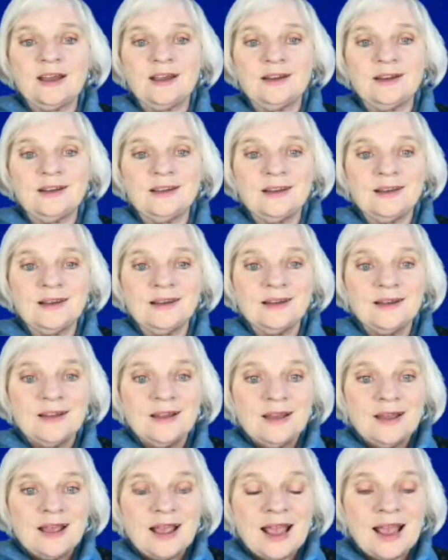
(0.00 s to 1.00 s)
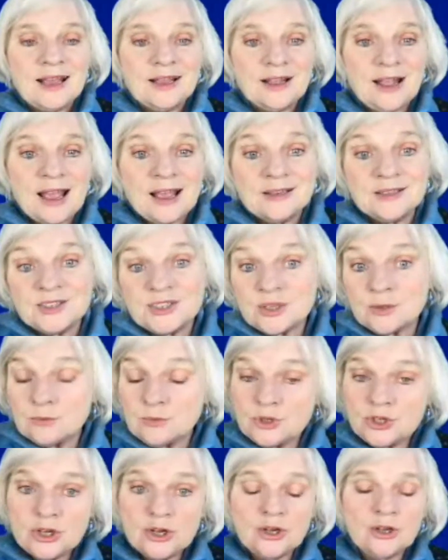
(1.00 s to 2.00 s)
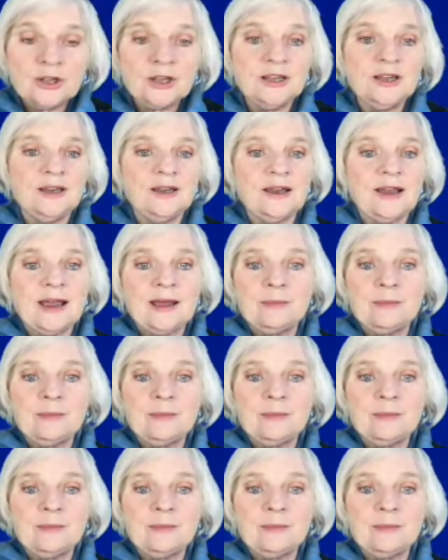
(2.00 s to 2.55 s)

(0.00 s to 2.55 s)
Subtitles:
and some turkey